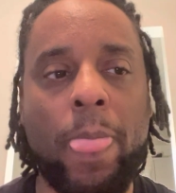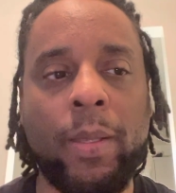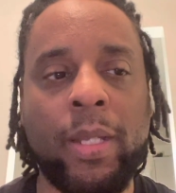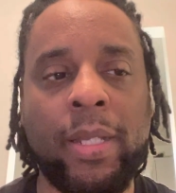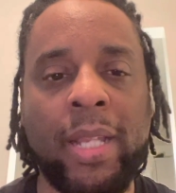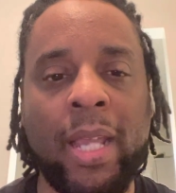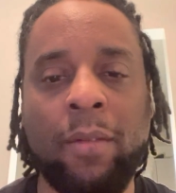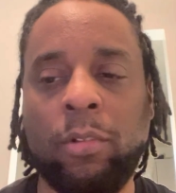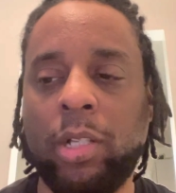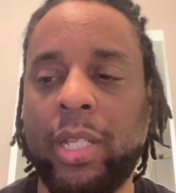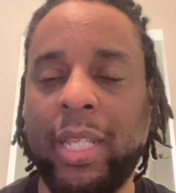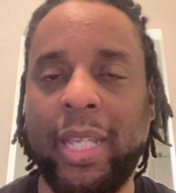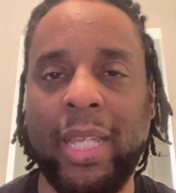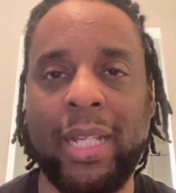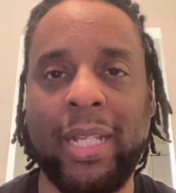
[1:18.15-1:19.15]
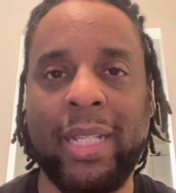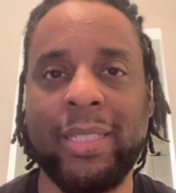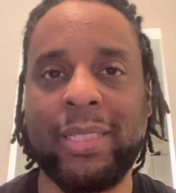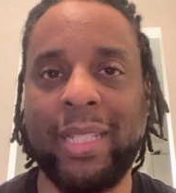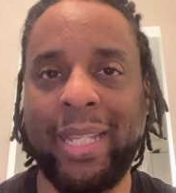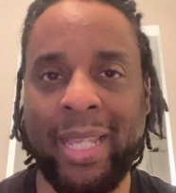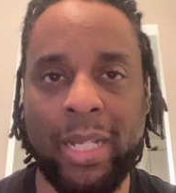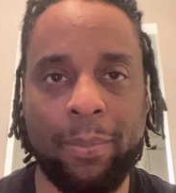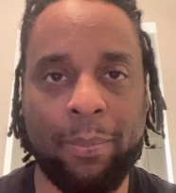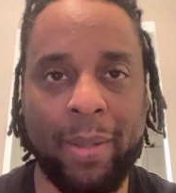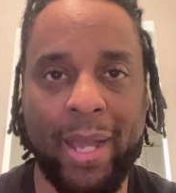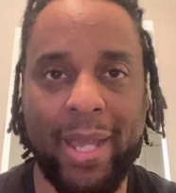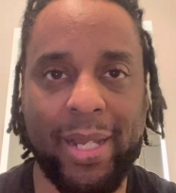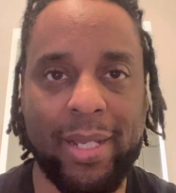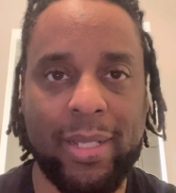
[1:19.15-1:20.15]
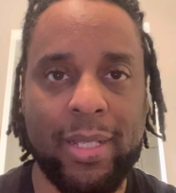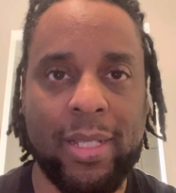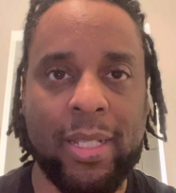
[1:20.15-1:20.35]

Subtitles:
The devil can get into anybody.